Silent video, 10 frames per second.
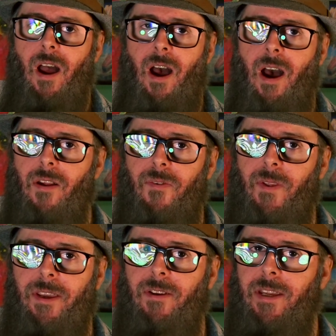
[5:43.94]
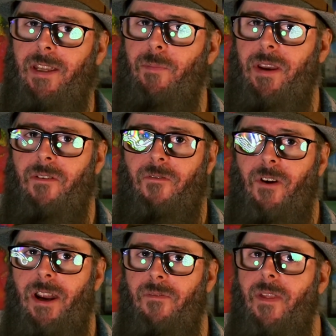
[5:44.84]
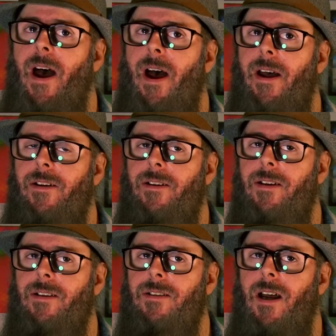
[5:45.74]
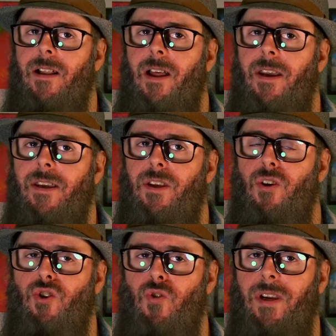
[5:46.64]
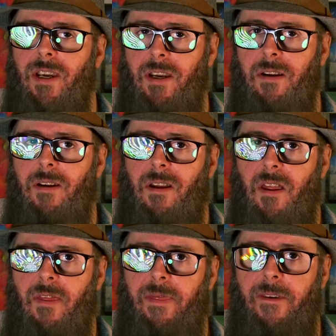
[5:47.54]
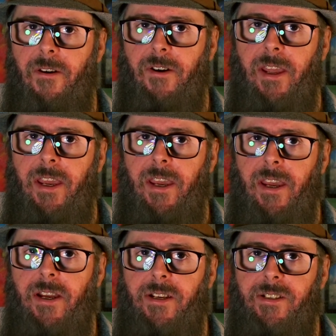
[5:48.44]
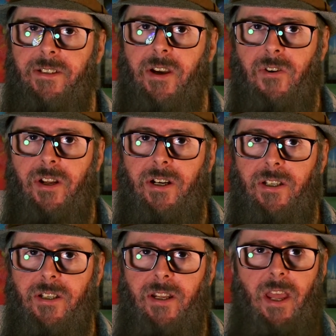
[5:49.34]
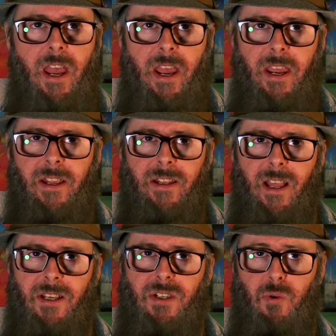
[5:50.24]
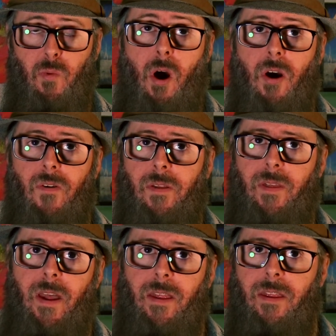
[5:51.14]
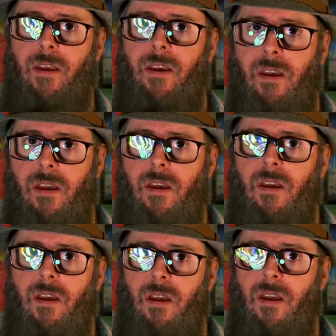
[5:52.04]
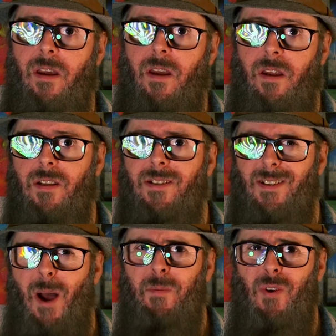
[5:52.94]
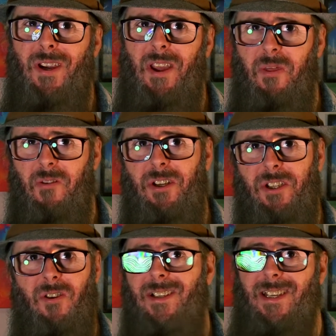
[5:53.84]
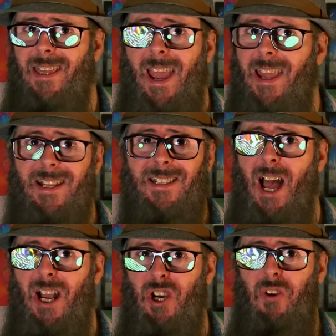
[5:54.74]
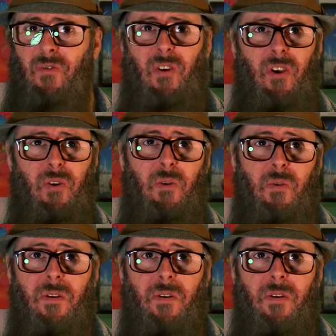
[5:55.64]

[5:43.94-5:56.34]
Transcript: I don't think you need to be afraid of that. It's not like you're drinking 30 sodas a day unless you are, and then stop drinking 30 sodas a day. That's not good for you.